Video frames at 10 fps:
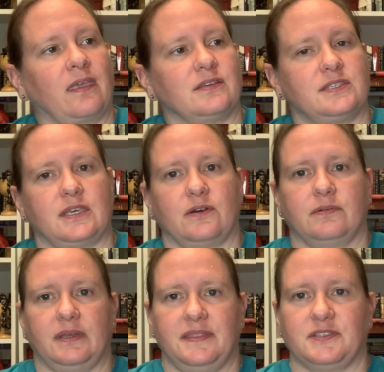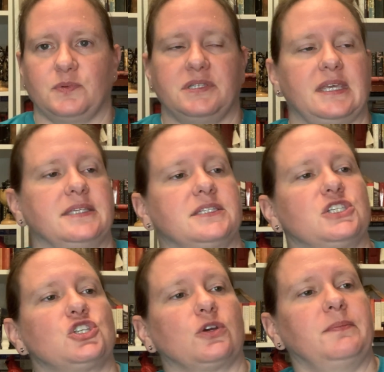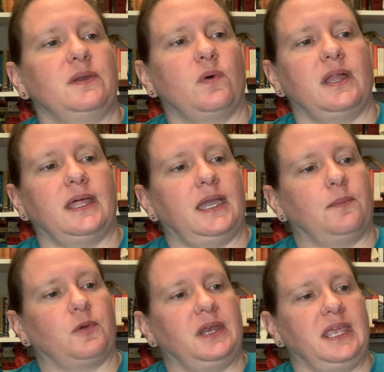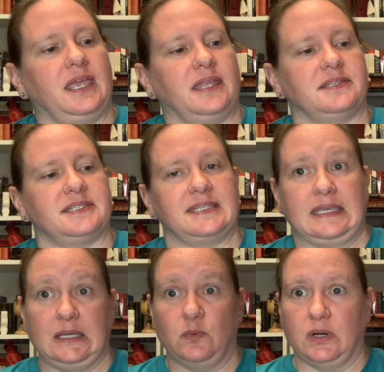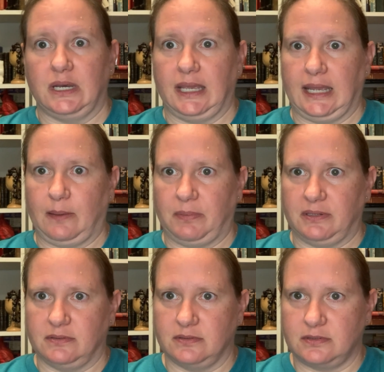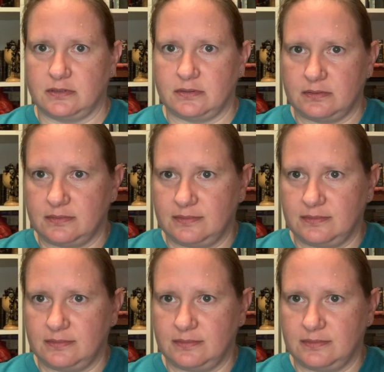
So, and this one says, disturb me while I am reading and see what happens.